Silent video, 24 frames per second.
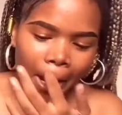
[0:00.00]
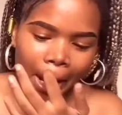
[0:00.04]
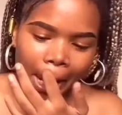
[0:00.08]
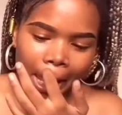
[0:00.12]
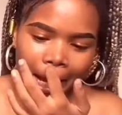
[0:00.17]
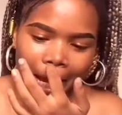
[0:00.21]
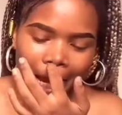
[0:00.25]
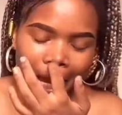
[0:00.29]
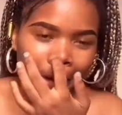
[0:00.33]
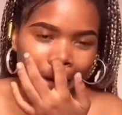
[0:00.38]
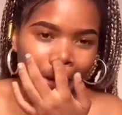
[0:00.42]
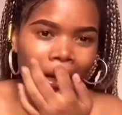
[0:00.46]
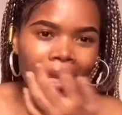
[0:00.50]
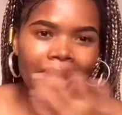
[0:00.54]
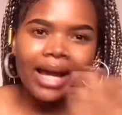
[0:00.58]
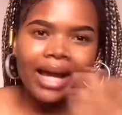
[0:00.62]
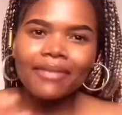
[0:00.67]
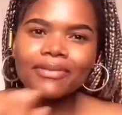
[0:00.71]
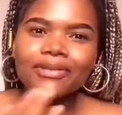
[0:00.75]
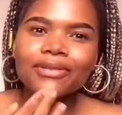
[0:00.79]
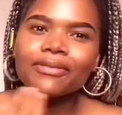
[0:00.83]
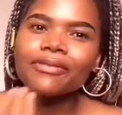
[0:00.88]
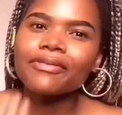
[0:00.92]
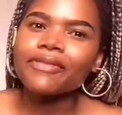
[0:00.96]
Like, I don't
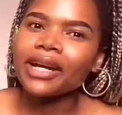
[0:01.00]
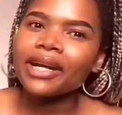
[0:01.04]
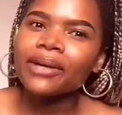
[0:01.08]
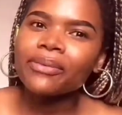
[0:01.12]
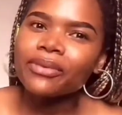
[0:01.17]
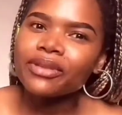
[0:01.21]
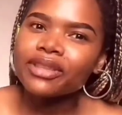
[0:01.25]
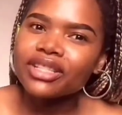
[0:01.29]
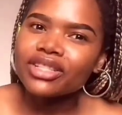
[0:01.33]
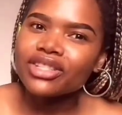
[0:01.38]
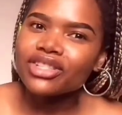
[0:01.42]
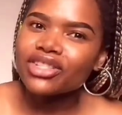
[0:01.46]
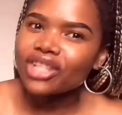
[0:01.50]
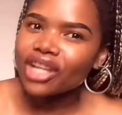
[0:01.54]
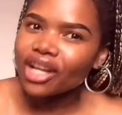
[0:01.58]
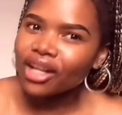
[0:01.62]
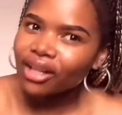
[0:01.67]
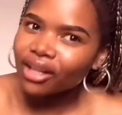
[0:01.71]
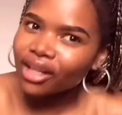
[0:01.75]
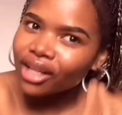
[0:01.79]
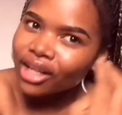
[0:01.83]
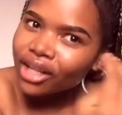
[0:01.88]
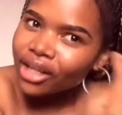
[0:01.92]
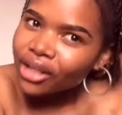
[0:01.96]
have to fight with this
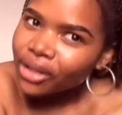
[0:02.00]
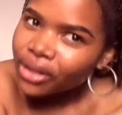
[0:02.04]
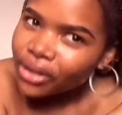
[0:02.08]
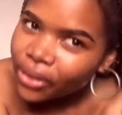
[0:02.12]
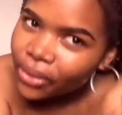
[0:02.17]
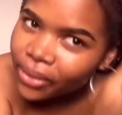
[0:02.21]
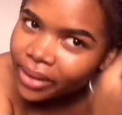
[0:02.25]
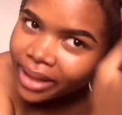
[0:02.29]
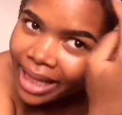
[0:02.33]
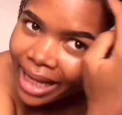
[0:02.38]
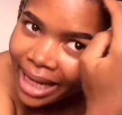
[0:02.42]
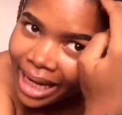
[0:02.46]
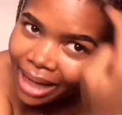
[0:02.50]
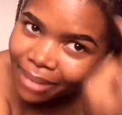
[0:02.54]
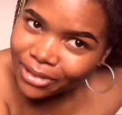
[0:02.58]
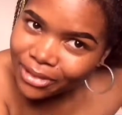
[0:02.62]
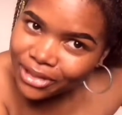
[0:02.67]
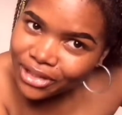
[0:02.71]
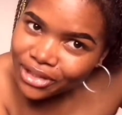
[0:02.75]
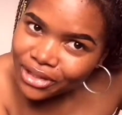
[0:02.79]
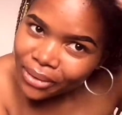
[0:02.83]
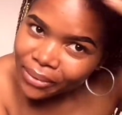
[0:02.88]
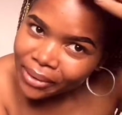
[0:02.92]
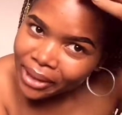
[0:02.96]
child, you know? Like, I'm
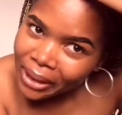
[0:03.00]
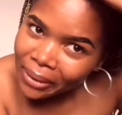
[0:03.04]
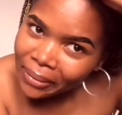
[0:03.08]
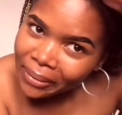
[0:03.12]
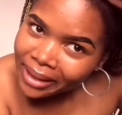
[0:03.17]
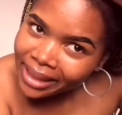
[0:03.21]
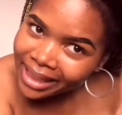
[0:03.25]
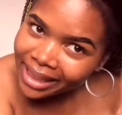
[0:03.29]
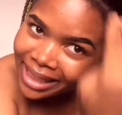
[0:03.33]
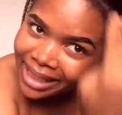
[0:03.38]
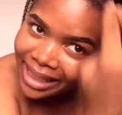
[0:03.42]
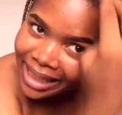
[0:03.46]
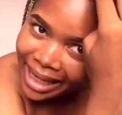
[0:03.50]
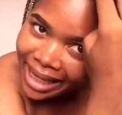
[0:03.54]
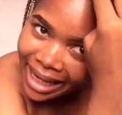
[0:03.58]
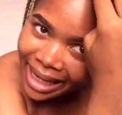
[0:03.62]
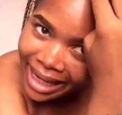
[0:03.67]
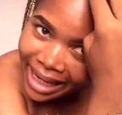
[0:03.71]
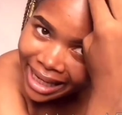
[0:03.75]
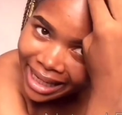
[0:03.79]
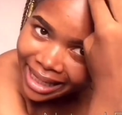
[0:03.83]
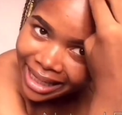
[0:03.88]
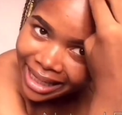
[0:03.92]
gonna show y'all again.